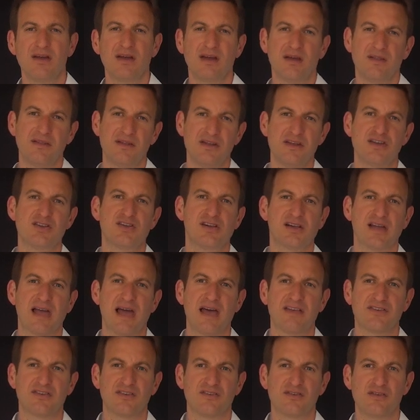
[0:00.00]
And the initial
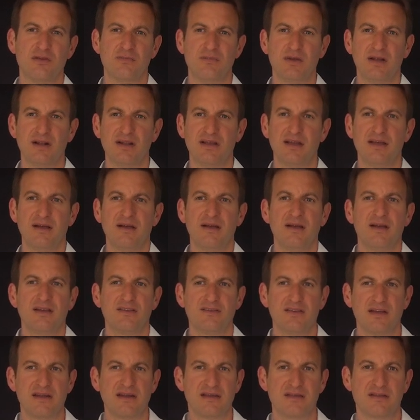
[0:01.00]
guess is typically
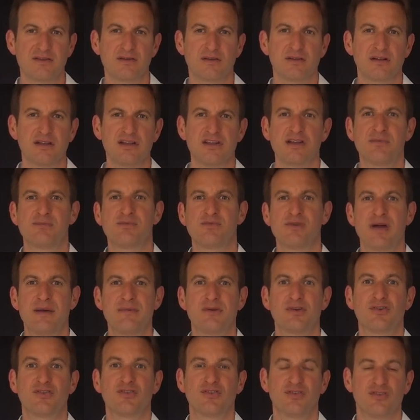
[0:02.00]
setting the nonlinear
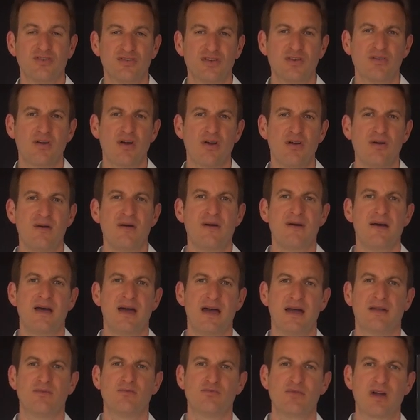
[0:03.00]
parameters to zero
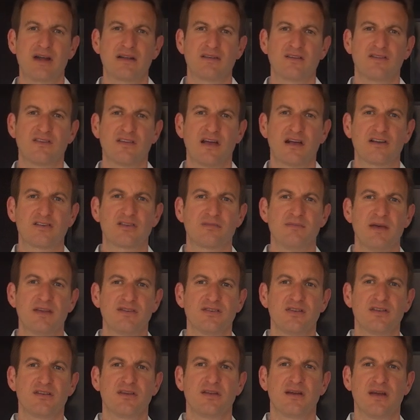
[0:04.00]
and run Zhang's
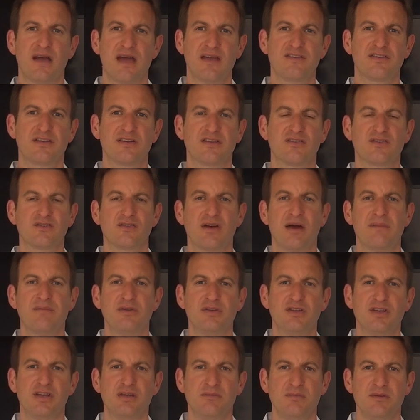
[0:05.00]
method, as I described
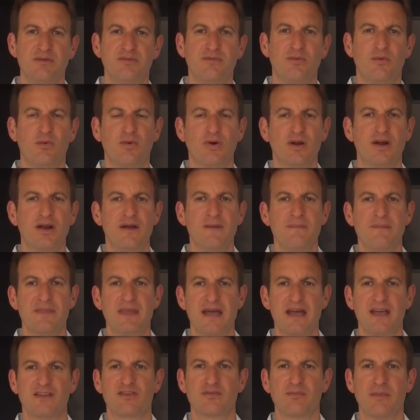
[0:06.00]
it here before,
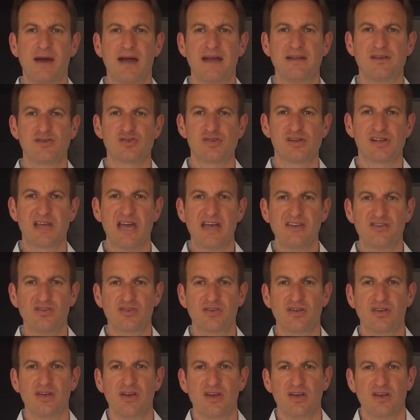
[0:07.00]
as my initial
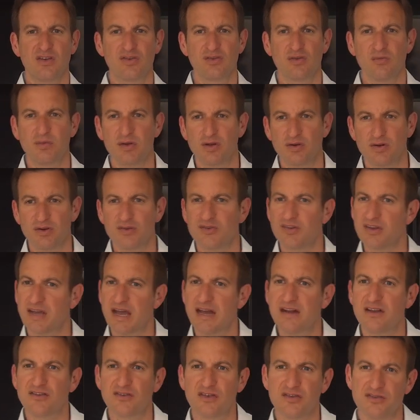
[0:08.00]
guess. So because,
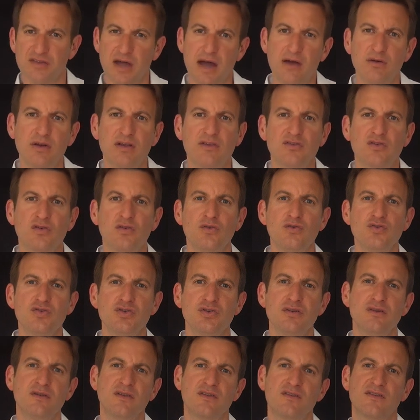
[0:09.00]
again, it's a direct
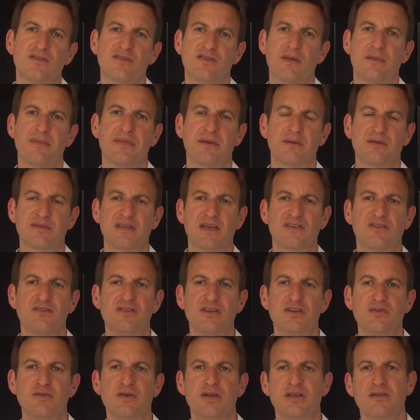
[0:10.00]
solution, it's something that doesn't
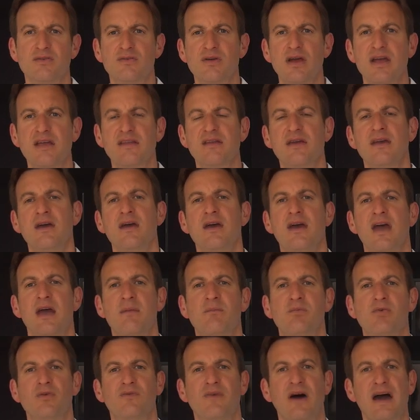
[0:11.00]
need to iterate,
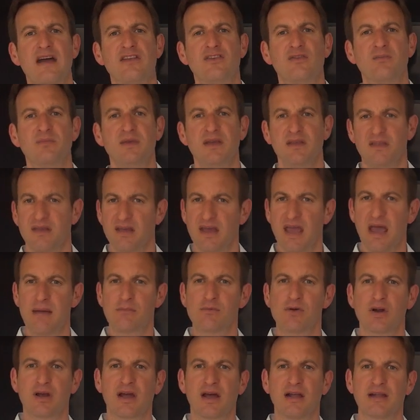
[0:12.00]
and provides me the
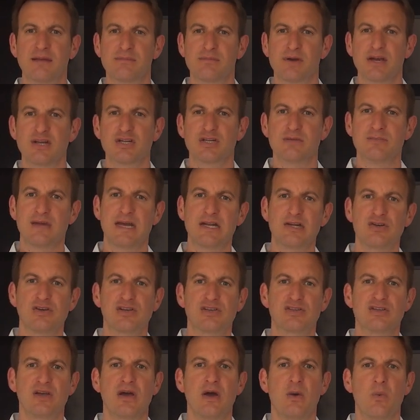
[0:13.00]
camera calibration
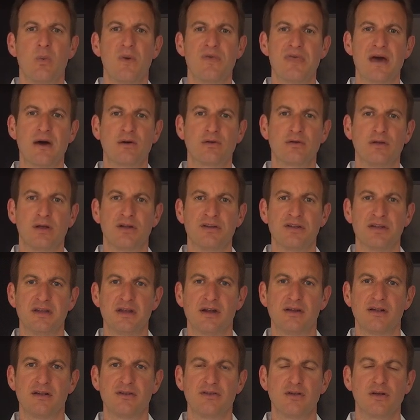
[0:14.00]
matrix without
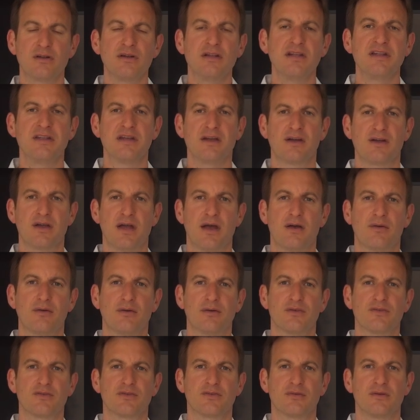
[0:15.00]
nonlinear
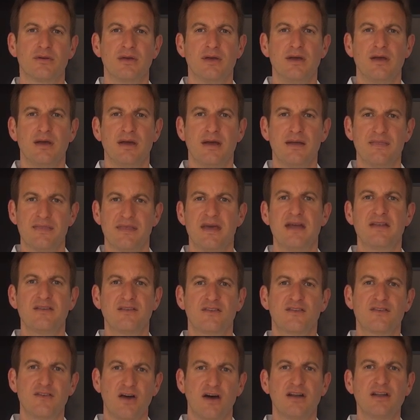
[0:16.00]
errors. And then
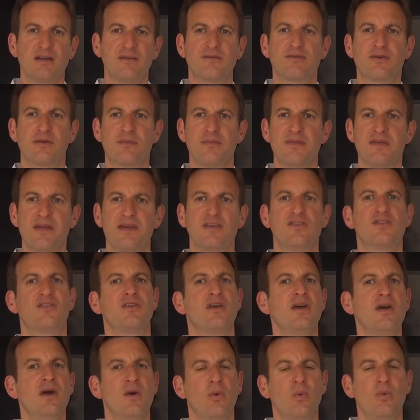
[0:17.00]
starting from this,
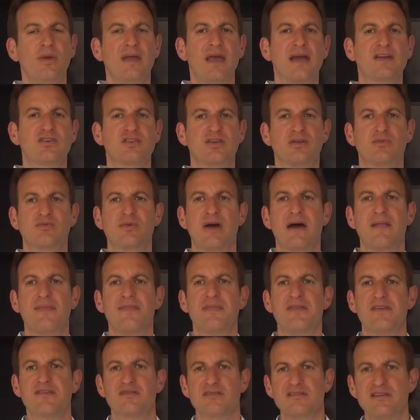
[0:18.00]
we actually run
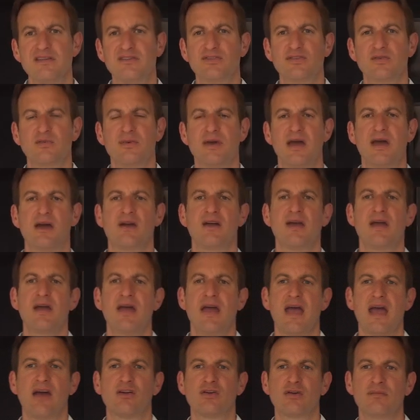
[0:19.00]
this least square
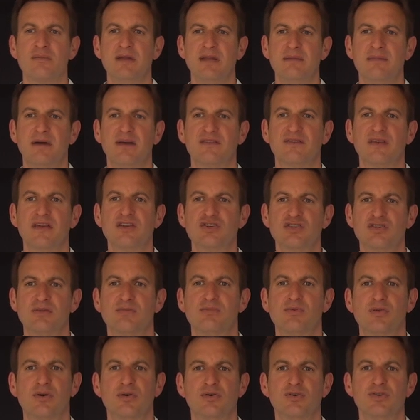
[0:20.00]
error minimization
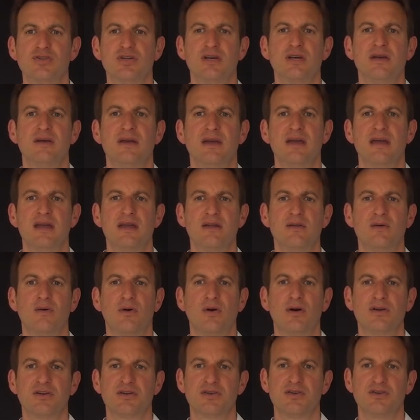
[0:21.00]
approach in
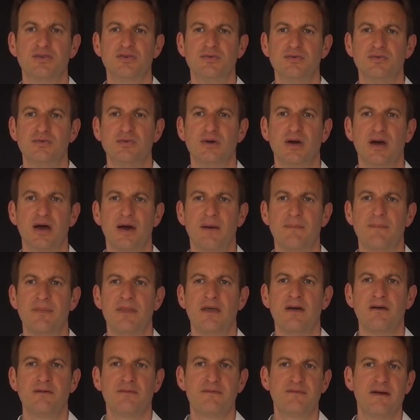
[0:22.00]
order to
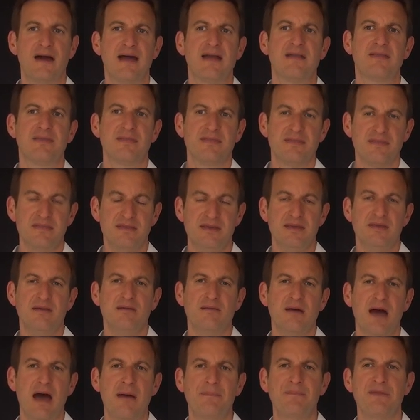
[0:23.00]
find the
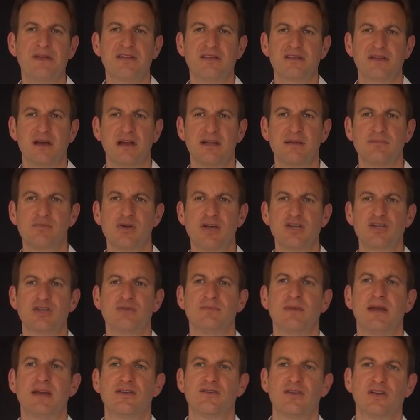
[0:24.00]
updated calibration
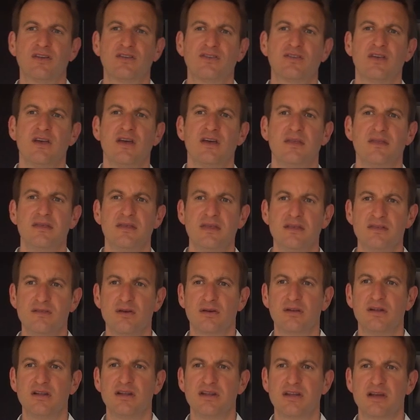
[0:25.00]
matrix, the
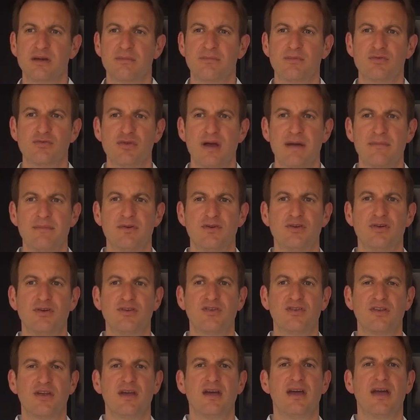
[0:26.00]
nonlinear
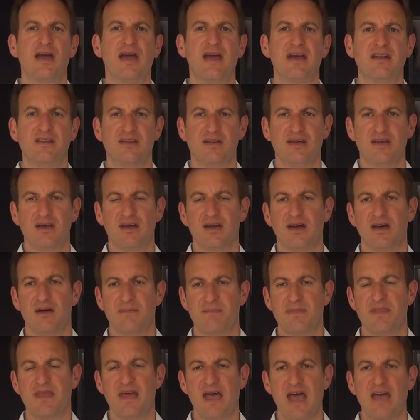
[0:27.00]
parameters, and
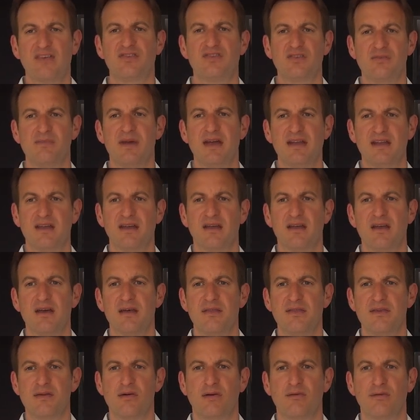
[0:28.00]
estimating
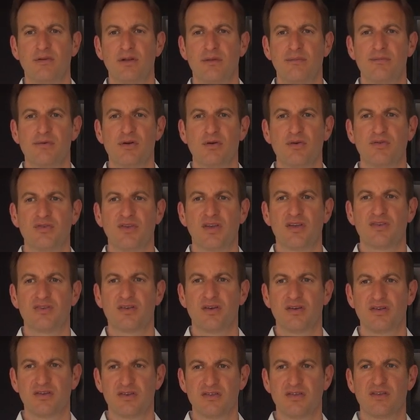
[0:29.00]
the overall process.
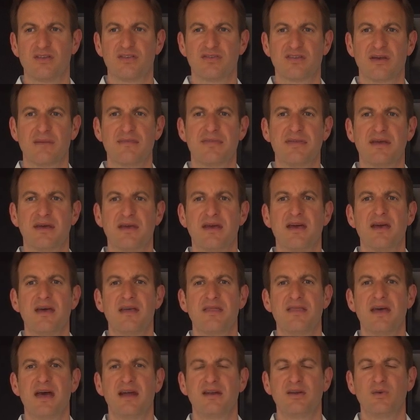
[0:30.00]
And this is something
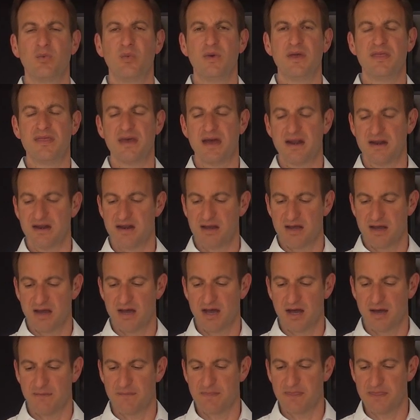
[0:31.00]
that we then
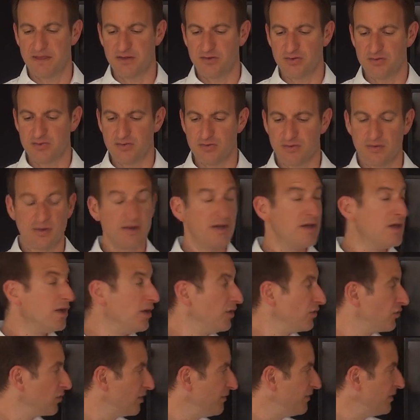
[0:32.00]
need to do.
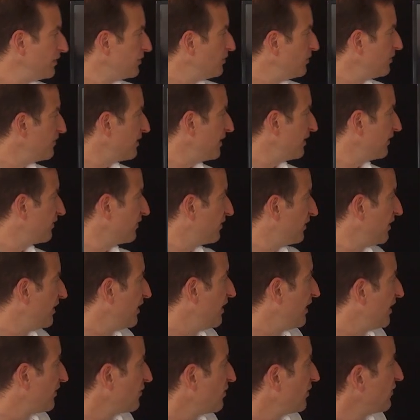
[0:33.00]
So if you do this,
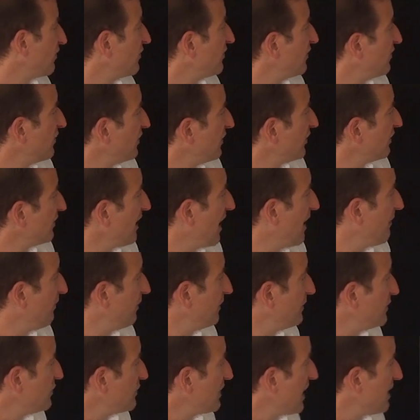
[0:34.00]
just as an
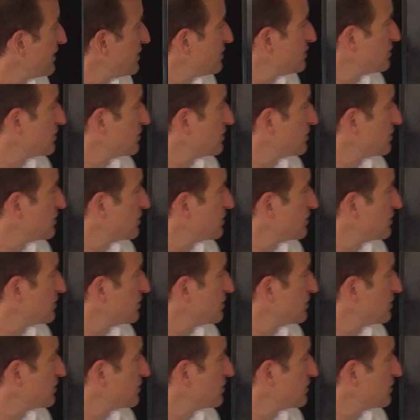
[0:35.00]
example, you get